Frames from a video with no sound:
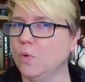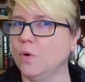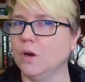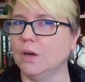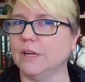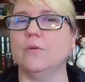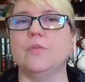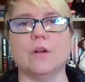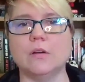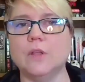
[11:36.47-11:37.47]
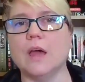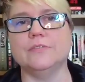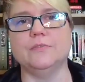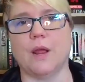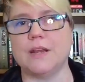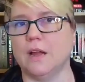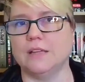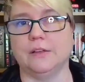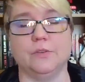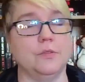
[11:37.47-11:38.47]
You know, there are a lot of writing
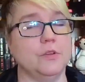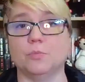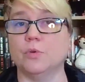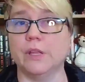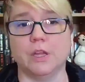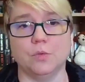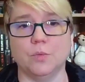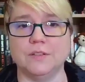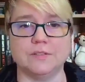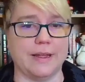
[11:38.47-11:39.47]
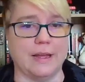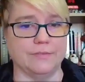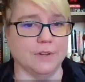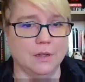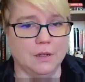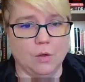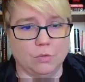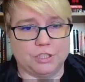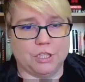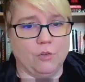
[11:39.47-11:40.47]
guides out there and there's some really good ones. I have a
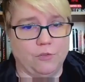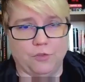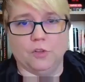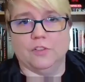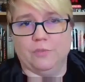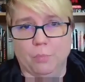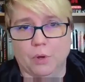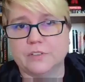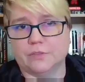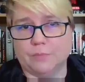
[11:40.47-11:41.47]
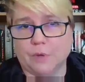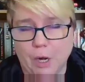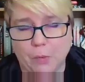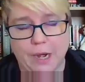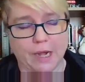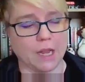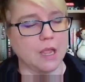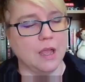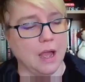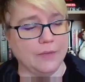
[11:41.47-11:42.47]
whole shelf full of books about writing,
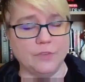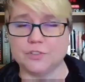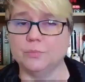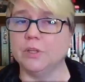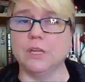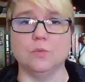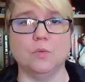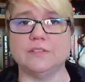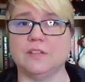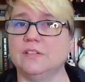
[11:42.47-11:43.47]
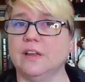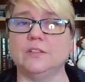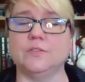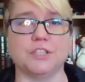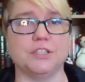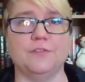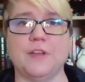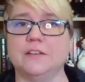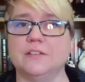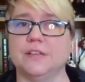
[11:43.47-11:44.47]
and there's some really good ones on science fiction and
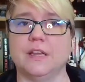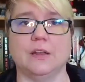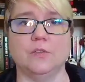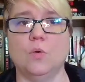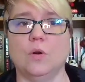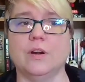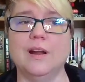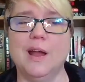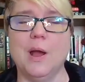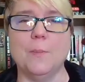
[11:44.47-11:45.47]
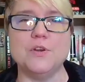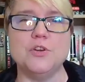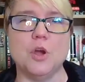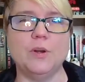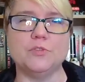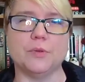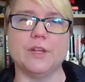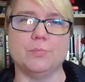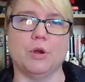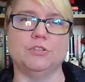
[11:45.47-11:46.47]
fantasy and horror, but nobody's
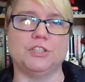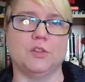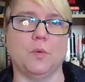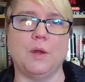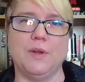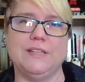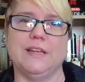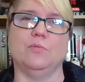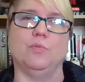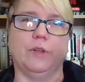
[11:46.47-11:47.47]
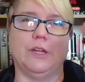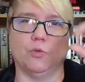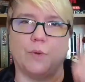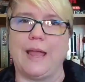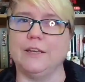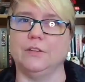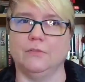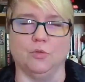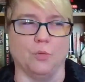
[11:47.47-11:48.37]
really approached it the way we did, really granularly.